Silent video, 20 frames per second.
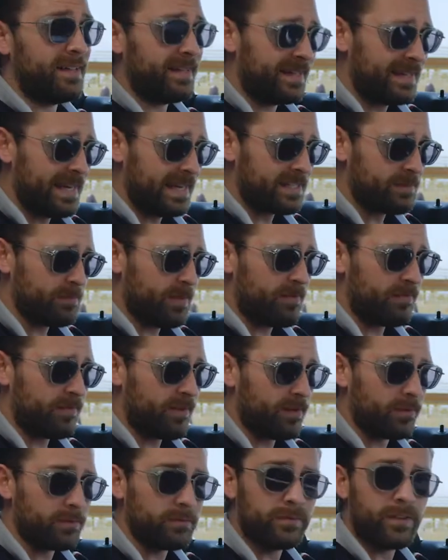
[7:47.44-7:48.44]
connect my
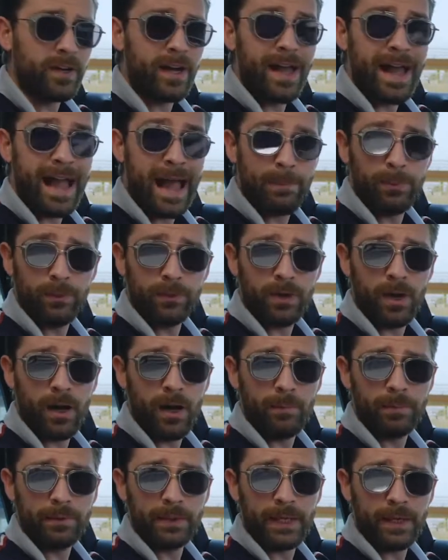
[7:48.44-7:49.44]
phone via Apple
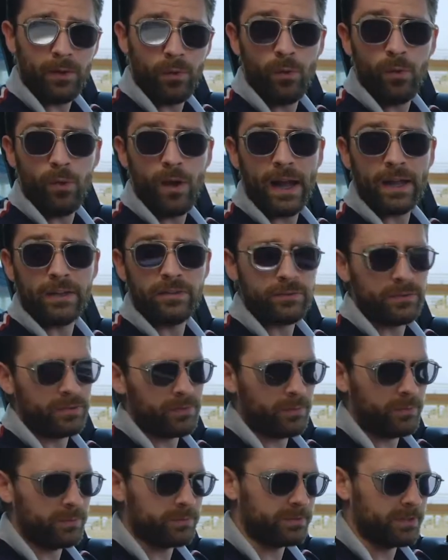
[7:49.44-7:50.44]
CarPlay or Android
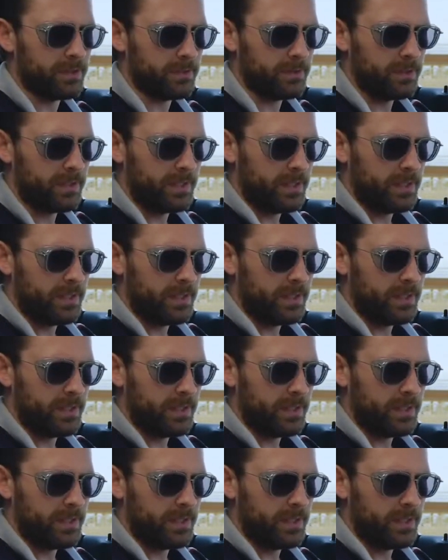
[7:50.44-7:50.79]
Auto